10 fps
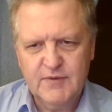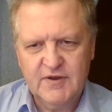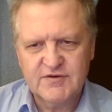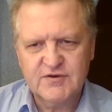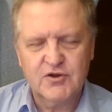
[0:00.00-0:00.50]

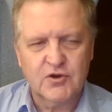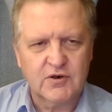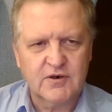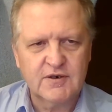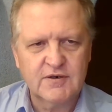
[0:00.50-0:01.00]
means
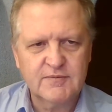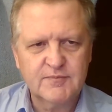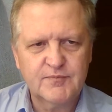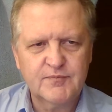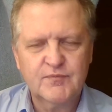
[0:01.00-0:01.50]
clerk.
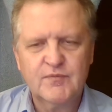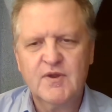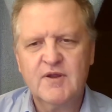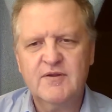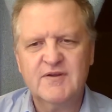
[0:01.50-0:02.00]

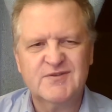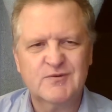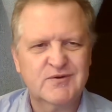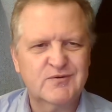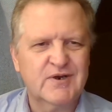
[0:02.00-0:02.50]
This
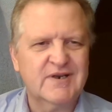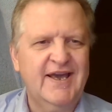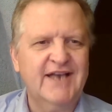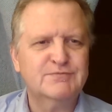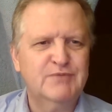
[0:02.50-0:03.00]
is learned
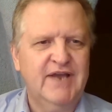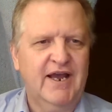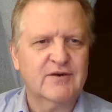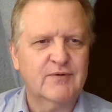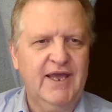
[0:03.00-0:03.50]

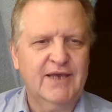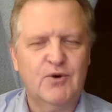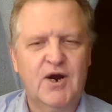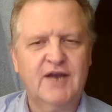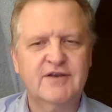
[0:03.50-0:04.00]
expediter, right? You
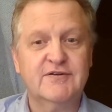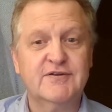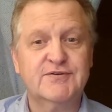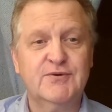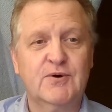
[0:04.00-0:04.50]
walk into
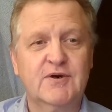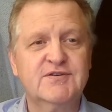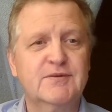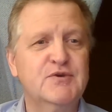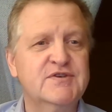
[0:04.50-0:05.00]
the
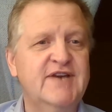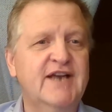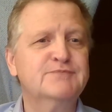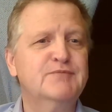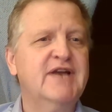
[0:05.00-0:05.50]
store, someone's
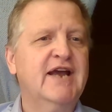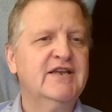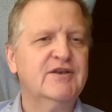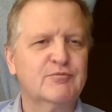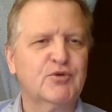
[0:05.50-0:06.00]

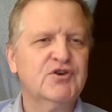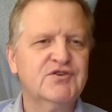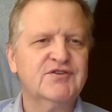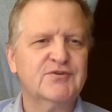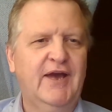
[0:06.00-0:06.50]
expediting your purchase,